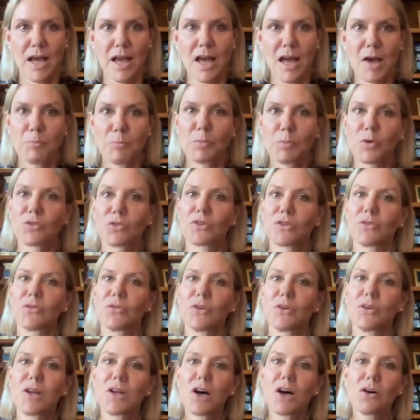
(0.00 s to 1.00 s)
Most of
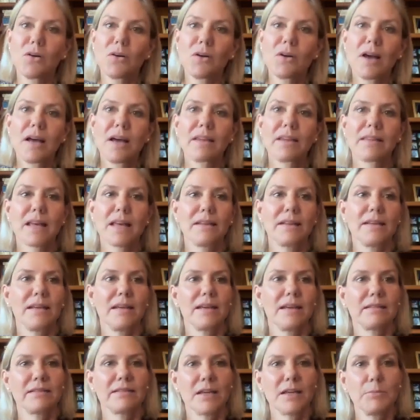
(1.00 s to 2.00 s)
you know that
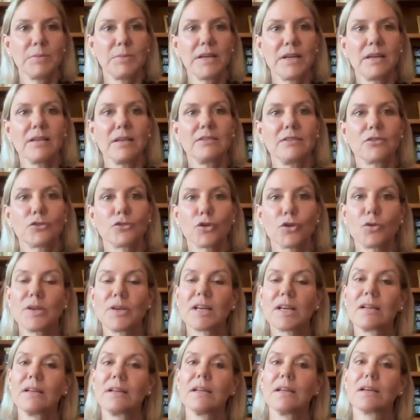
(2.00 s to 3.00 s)
the SAB
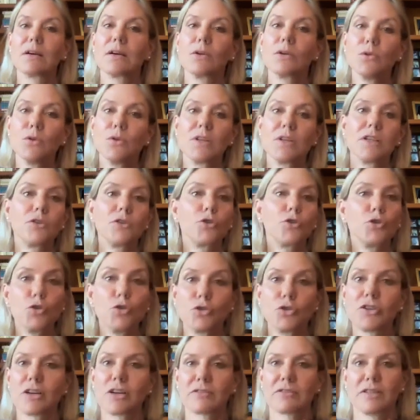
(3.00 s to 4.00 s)
historically included two
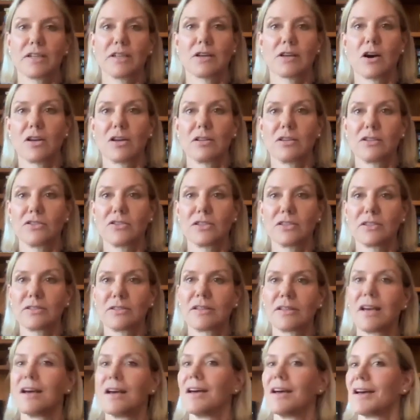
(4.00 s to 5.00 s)

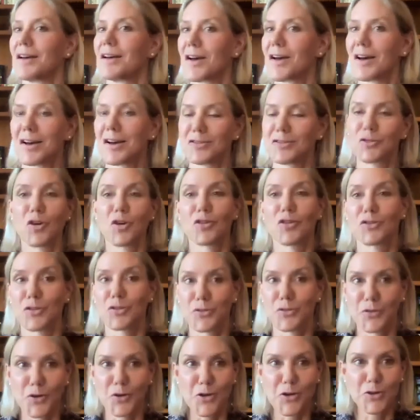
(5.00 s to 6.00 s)
toxicologists, Dr.
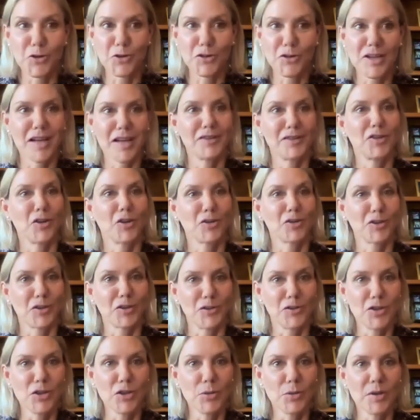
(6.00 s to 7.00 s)
First and Dr.
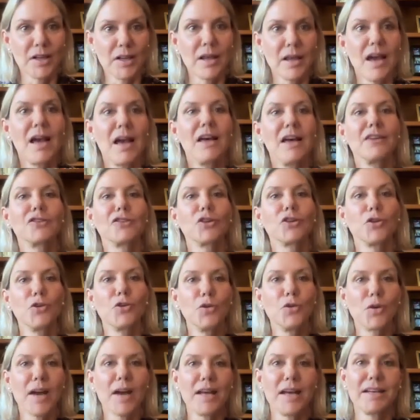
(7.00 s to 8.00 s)
Newell, so
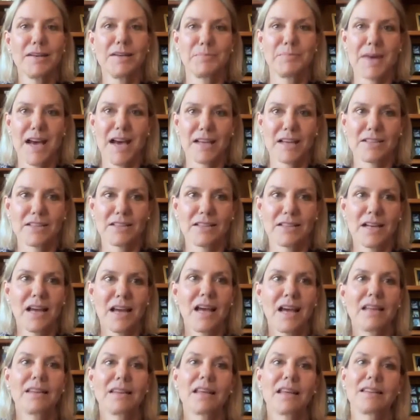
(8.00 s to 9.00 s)
you can imagine
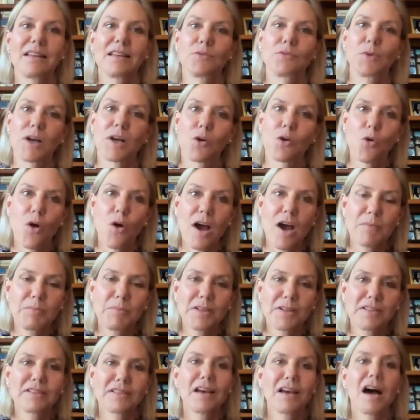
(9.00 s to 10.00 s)
that the
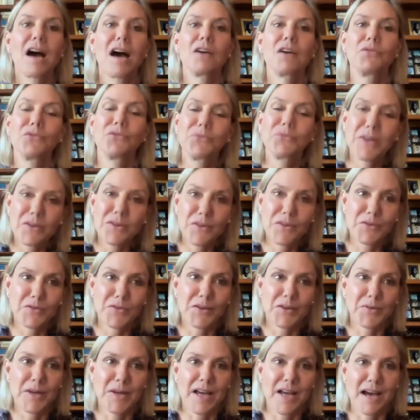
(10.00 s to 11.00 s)
requirements are very,
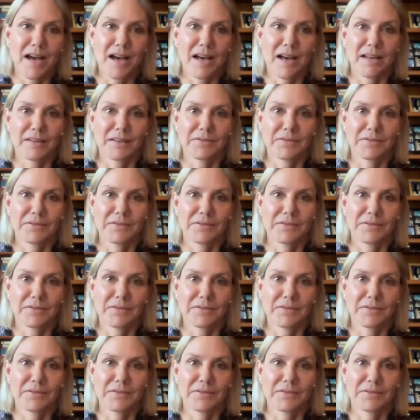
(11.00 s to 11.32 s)
very high.